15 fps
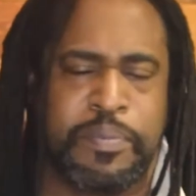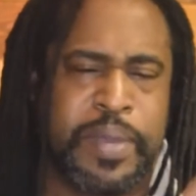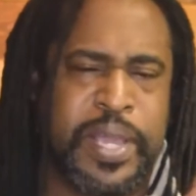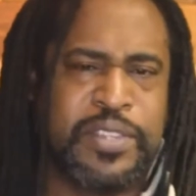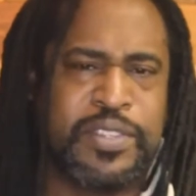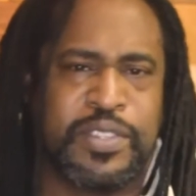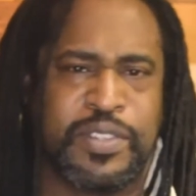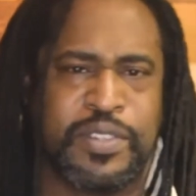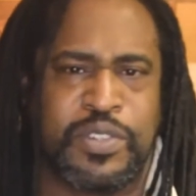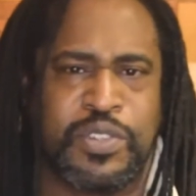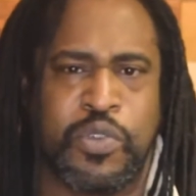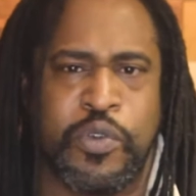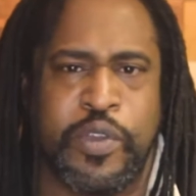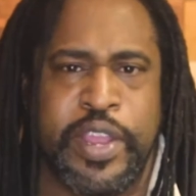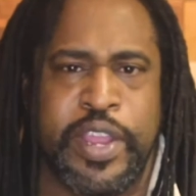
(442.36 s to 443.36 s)
basis of the
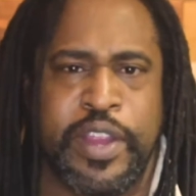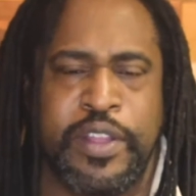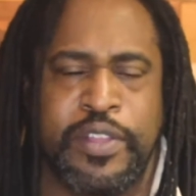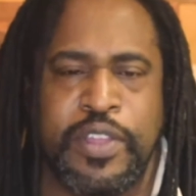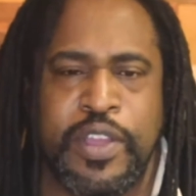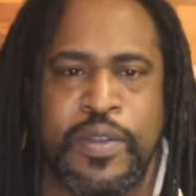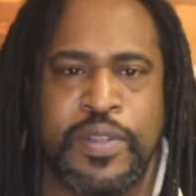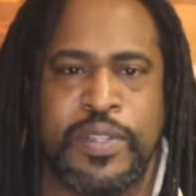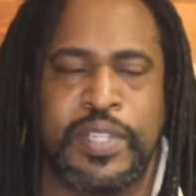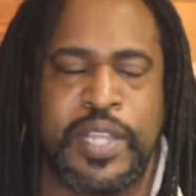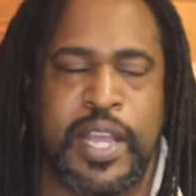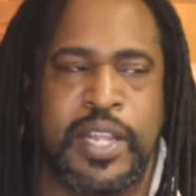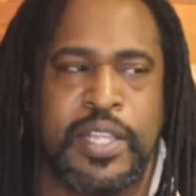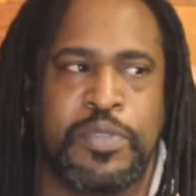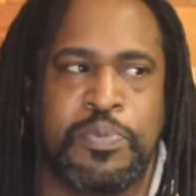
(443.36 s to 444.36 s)
story here, though, is
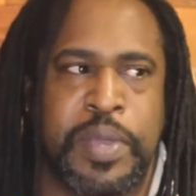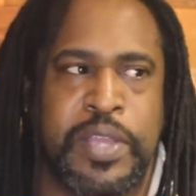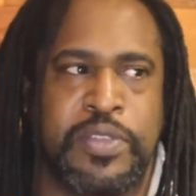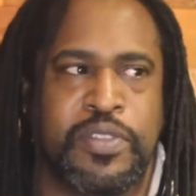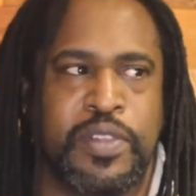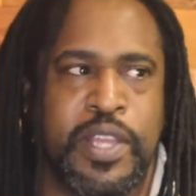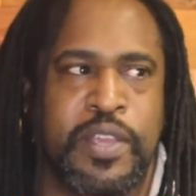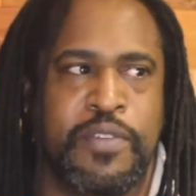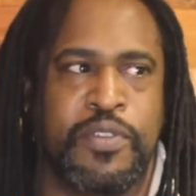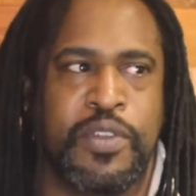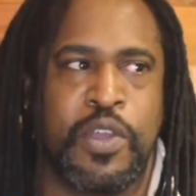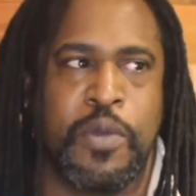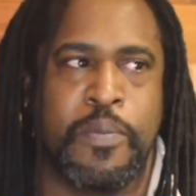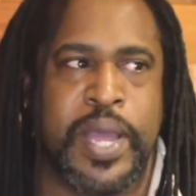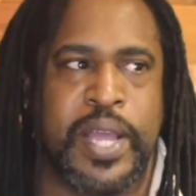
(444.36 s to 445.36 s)
that it's basically, if you
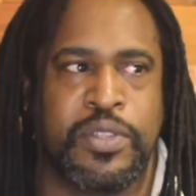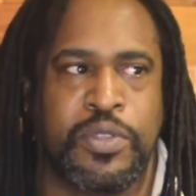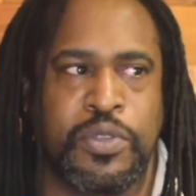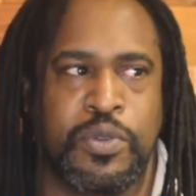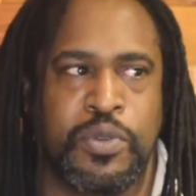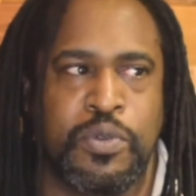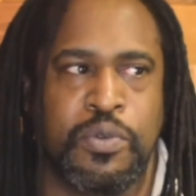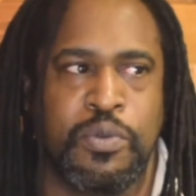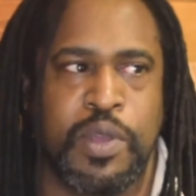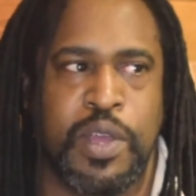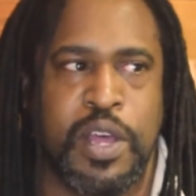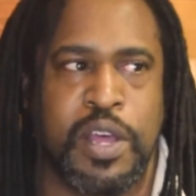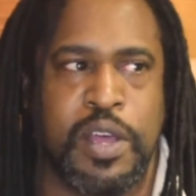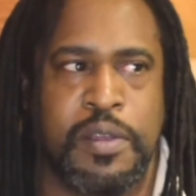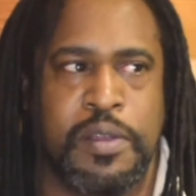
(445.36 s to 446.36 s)
go back to
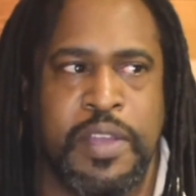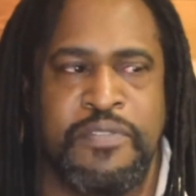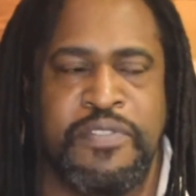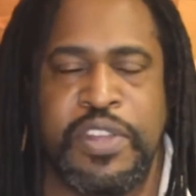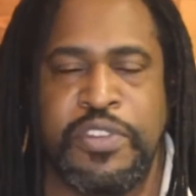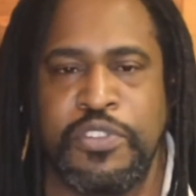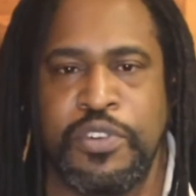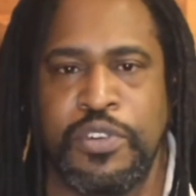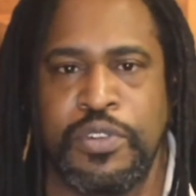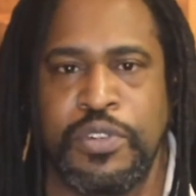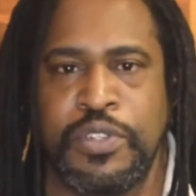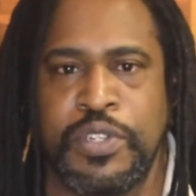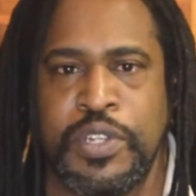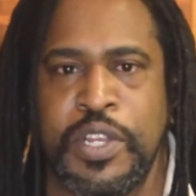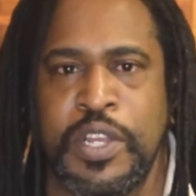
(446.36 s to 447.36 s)

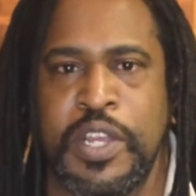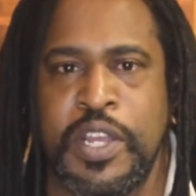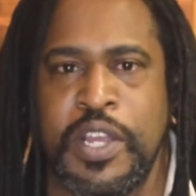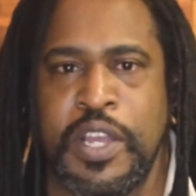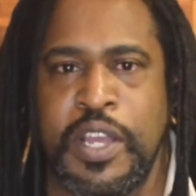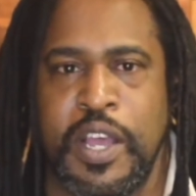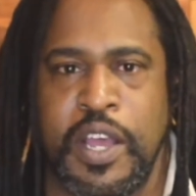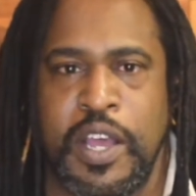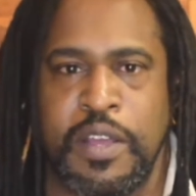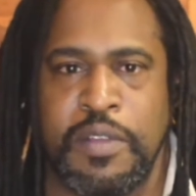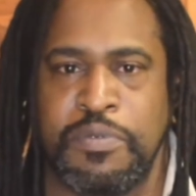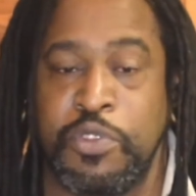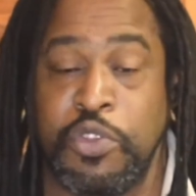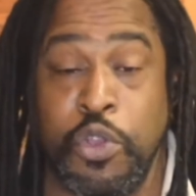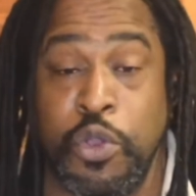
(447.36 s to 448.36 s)
Avengers
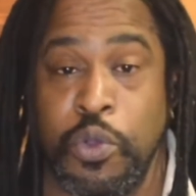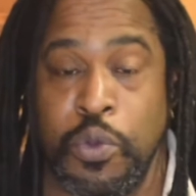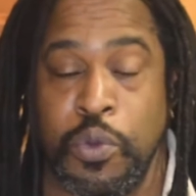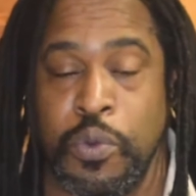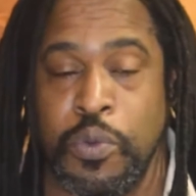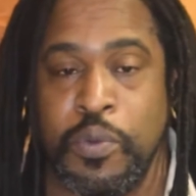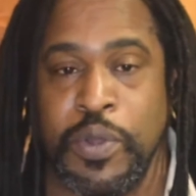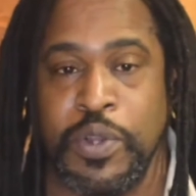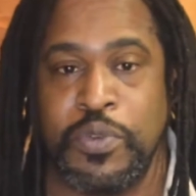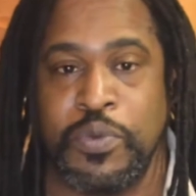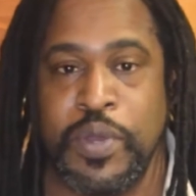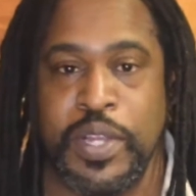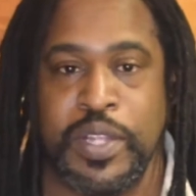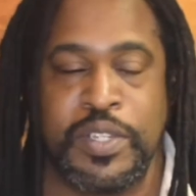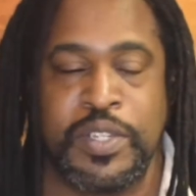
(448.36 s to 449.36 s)
2, which
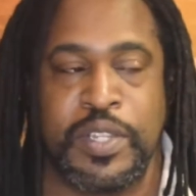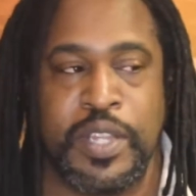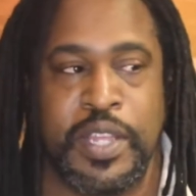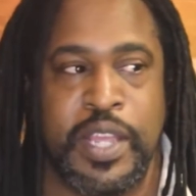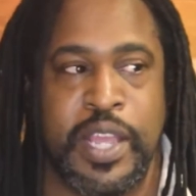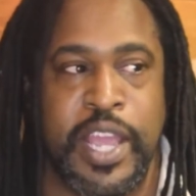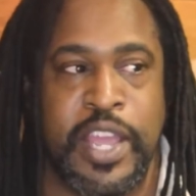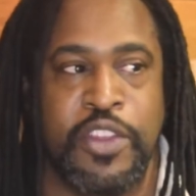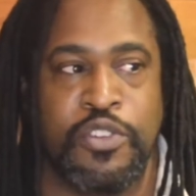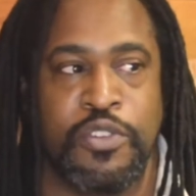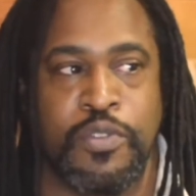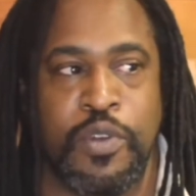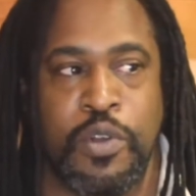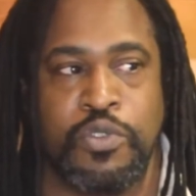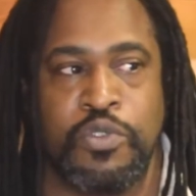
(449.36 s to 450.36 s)
was the Age
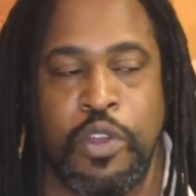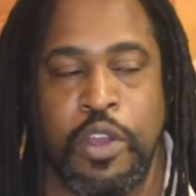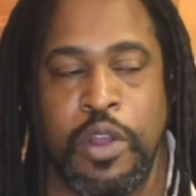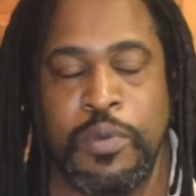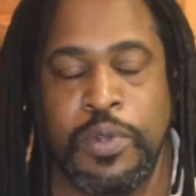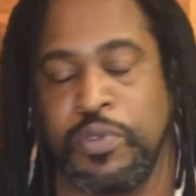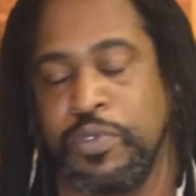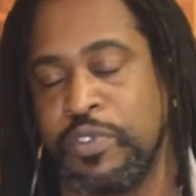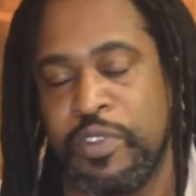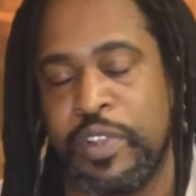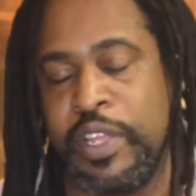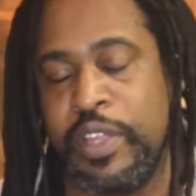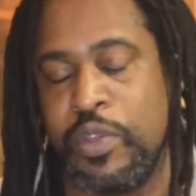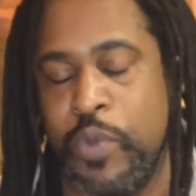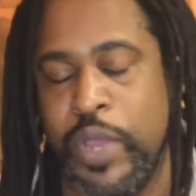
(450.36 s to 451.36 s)
of Ultron, which was
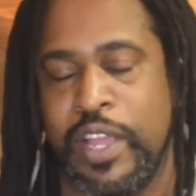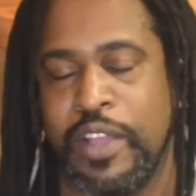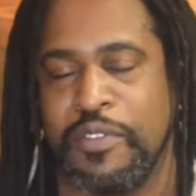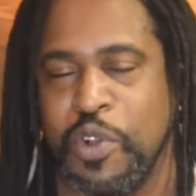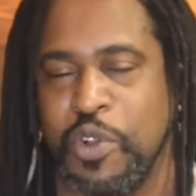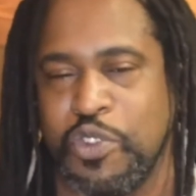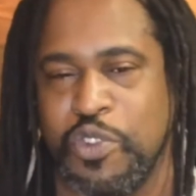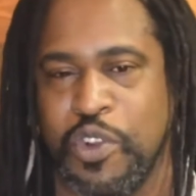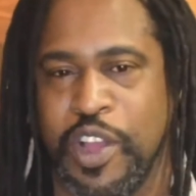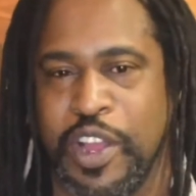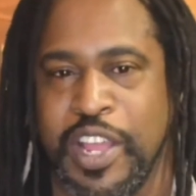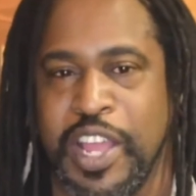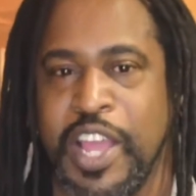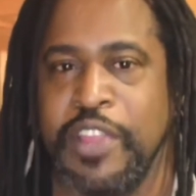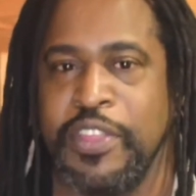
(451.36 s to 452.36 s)
really the week of
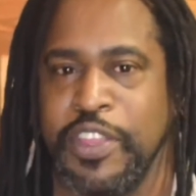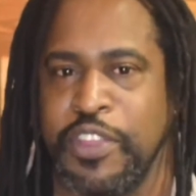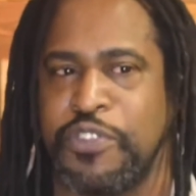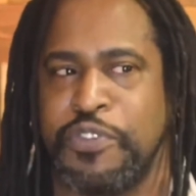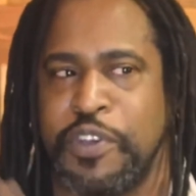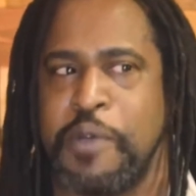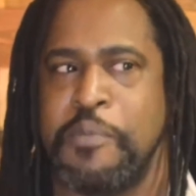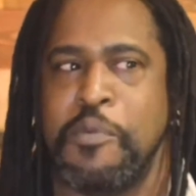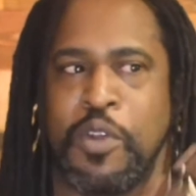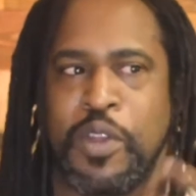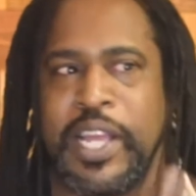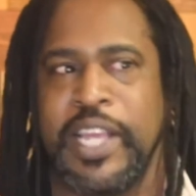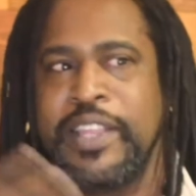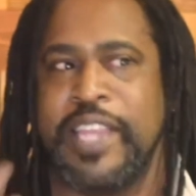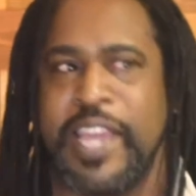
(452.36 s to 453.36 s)
Ultron, this felt more
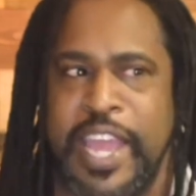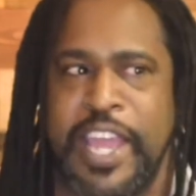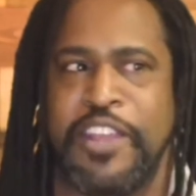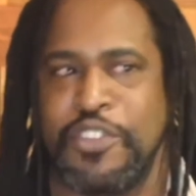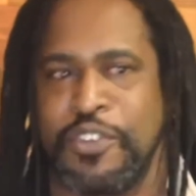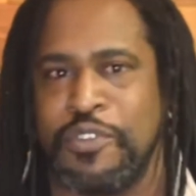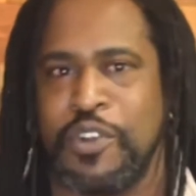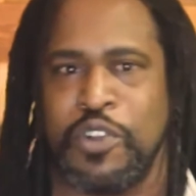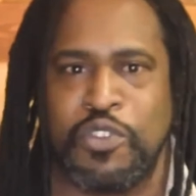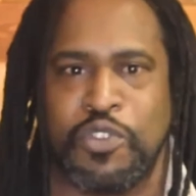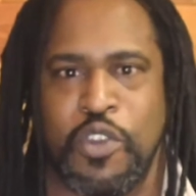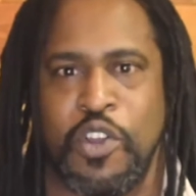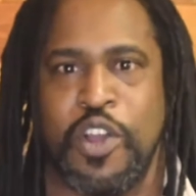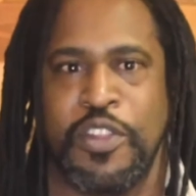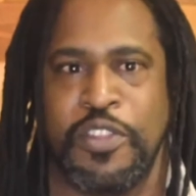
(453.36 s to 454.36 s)
like the Age of
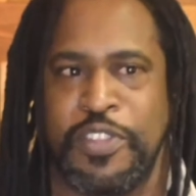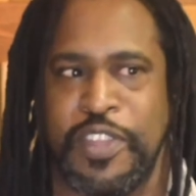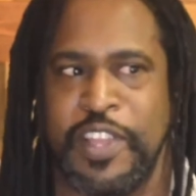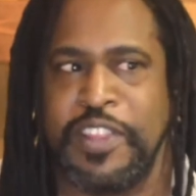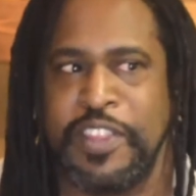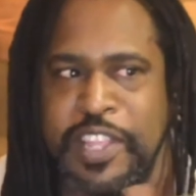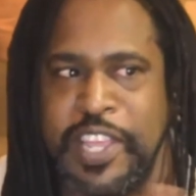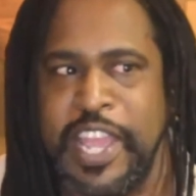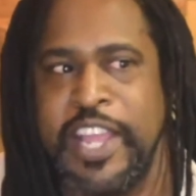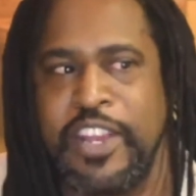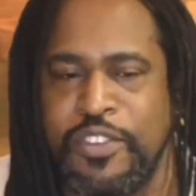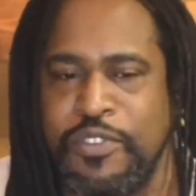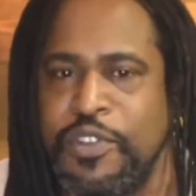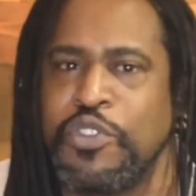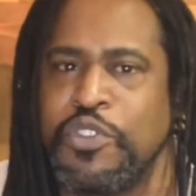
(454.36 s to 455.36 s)
Ultron than the
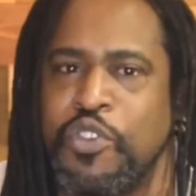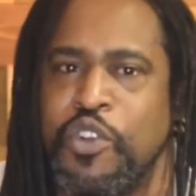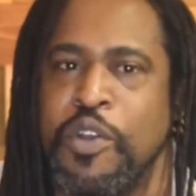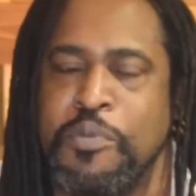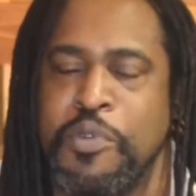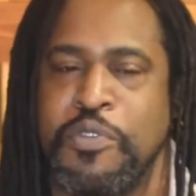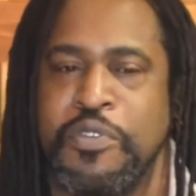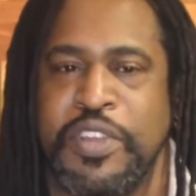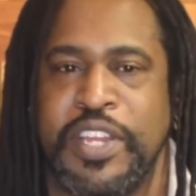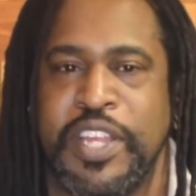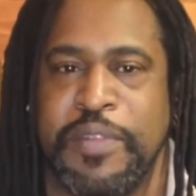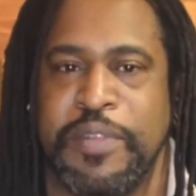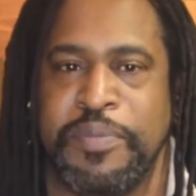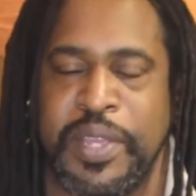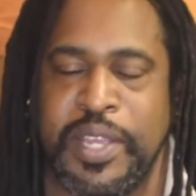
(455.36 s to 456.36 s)
Age of Ultron movie
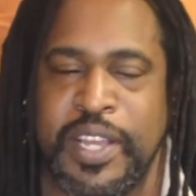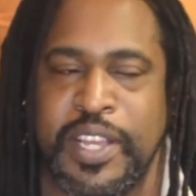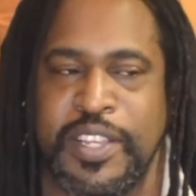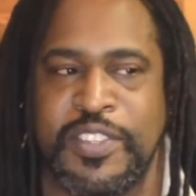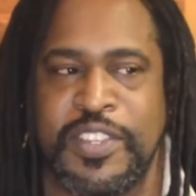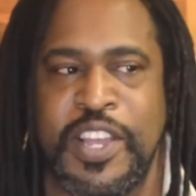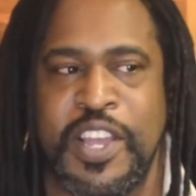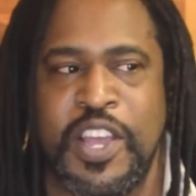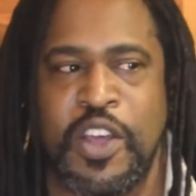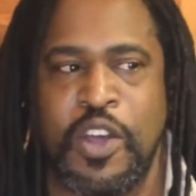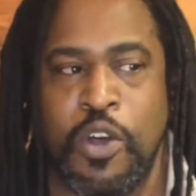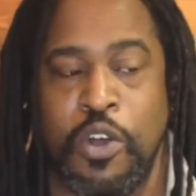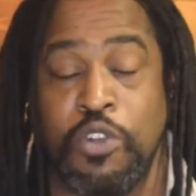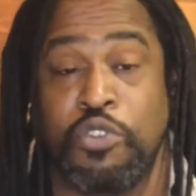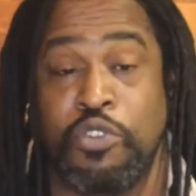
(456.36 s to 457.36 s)
did, because
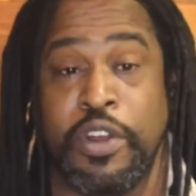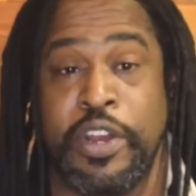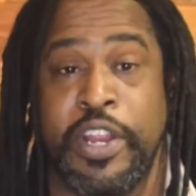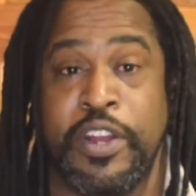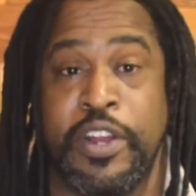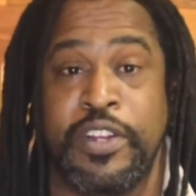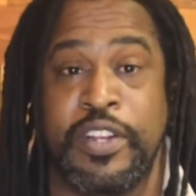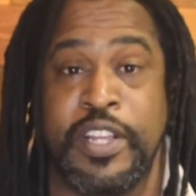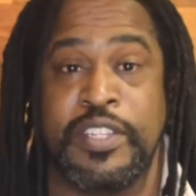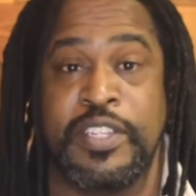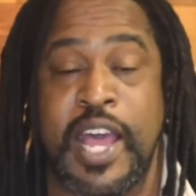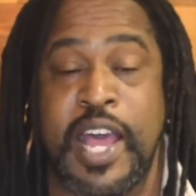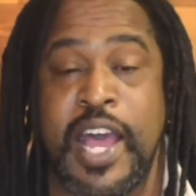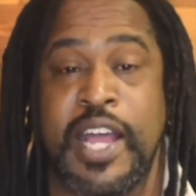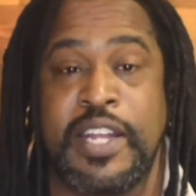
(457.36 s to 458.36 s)
Ultron here does
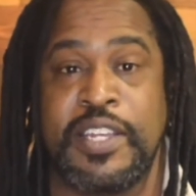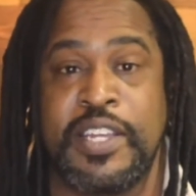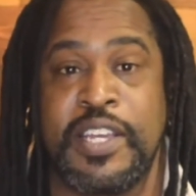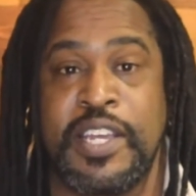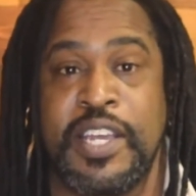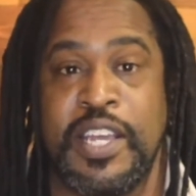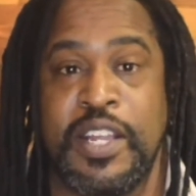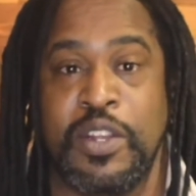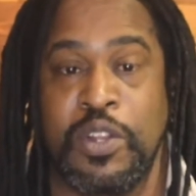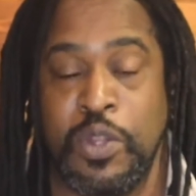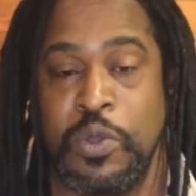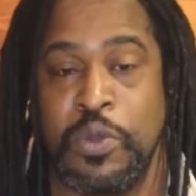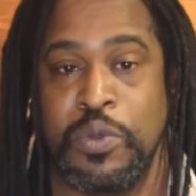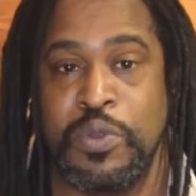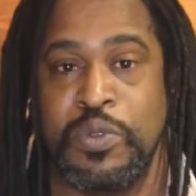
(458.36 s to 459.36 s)
not
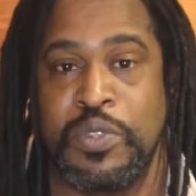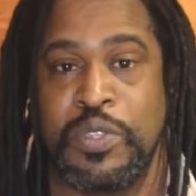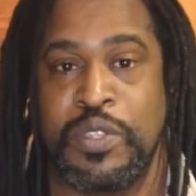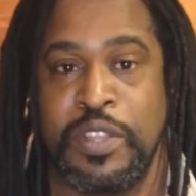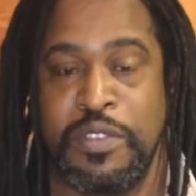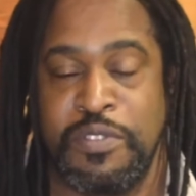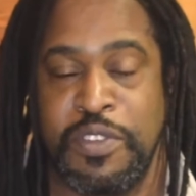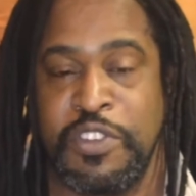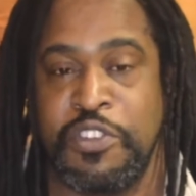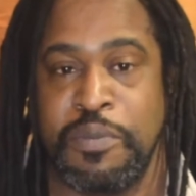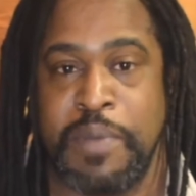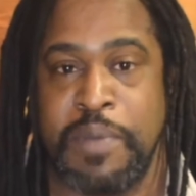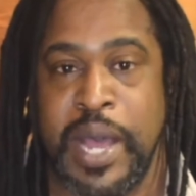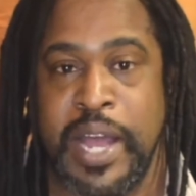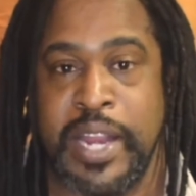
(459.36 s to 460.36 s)
lose the
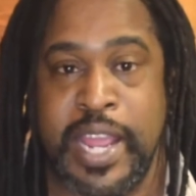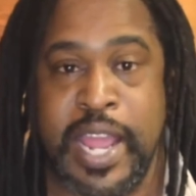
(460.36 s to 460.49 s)
Vision body.